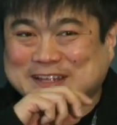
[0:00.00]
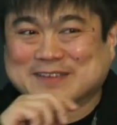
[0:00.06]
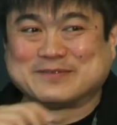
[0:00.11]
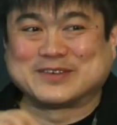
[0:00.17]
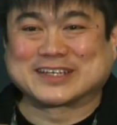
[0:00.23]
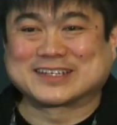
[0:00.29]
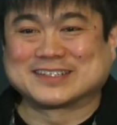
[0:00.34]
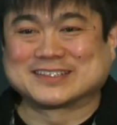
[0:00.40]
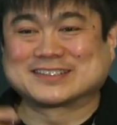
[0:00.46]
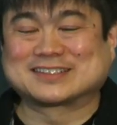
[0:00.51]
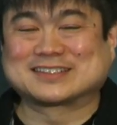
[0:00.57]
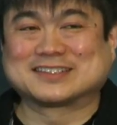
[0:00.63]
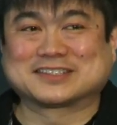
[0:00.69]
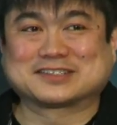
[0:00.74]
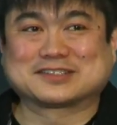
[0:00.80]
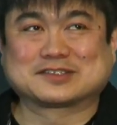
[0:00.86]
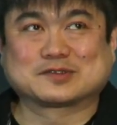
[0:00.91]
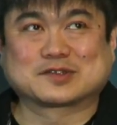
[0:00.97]
because
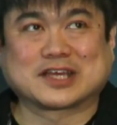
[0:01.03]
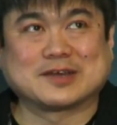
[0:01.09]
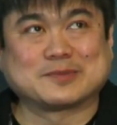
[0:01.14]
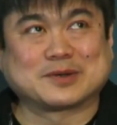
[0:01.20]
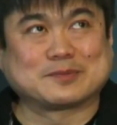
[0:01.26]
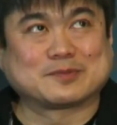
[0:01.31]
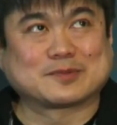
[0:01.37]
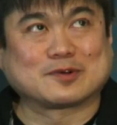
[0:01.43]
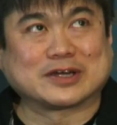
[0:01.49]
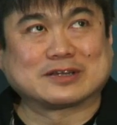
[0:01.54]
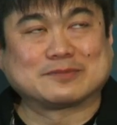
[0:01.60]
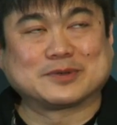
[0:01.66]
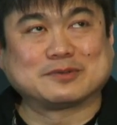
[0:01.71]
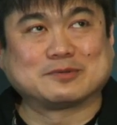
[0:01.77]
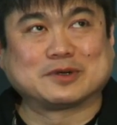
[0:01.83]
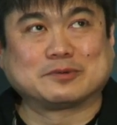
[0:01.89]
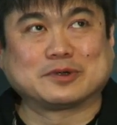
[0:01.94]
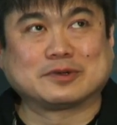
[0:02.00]
this came up quite a
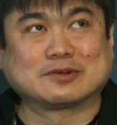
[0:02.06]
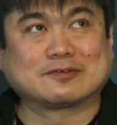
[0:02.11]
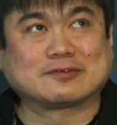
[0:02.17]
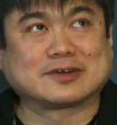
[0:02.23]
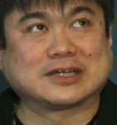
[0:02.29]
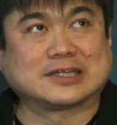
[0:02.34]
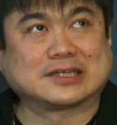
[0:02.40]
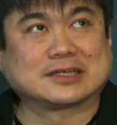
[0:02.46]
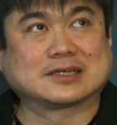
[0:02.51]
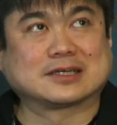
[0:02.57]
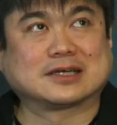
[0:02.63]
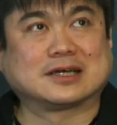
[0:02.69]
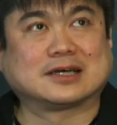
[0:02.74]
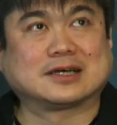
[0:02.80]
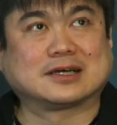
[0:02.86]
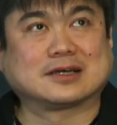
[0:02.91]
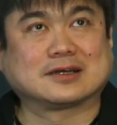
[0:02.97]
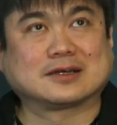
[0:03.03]
bit when we were fighting
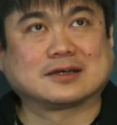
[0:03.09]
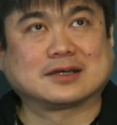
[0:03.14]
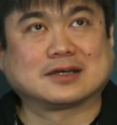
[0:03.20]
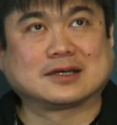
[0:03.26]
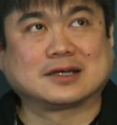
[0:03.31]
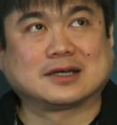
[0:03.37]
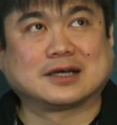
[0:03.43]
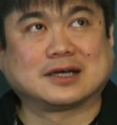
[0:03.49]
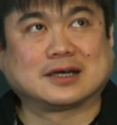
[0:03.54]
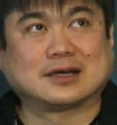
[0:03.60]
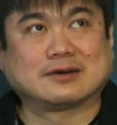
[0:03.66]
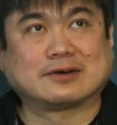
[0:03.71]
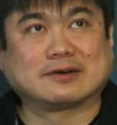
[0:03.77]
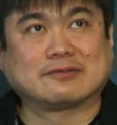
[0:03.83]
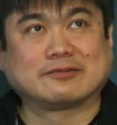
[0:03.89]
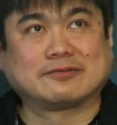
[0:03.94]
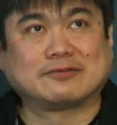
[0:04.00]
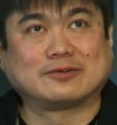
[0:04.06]
uh, uh,
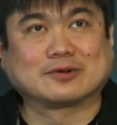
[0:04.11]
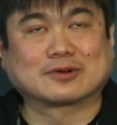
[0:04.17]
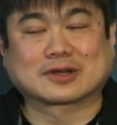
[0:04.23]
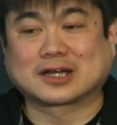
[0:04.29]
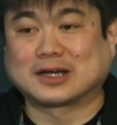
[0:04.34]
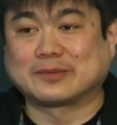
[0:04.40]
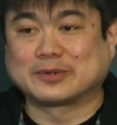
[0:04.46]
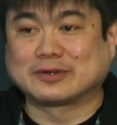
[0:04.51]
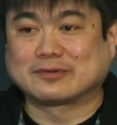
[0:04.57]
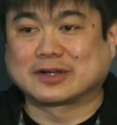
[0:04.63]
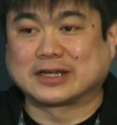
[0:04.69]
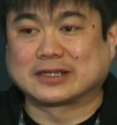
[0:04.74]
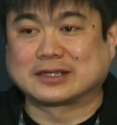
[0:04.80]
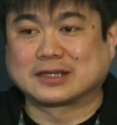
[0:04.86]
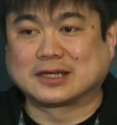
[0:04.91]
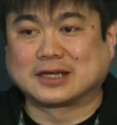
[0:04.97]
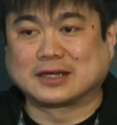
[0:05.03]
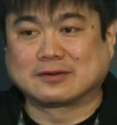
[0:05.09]
for copyright
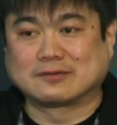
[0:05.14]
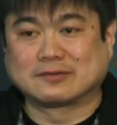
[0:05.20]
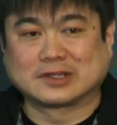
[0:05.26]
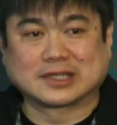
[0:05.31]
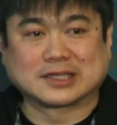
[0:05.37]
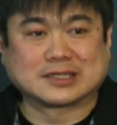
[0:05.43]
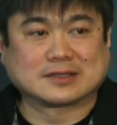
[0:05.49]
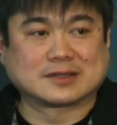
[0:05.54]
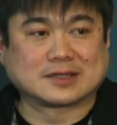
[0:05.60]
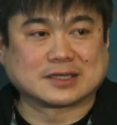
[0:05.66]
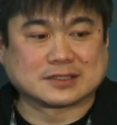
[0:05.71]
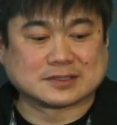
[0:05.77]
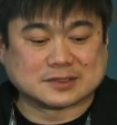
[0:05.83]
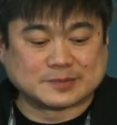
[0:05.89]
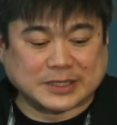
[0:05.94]
uh, related things.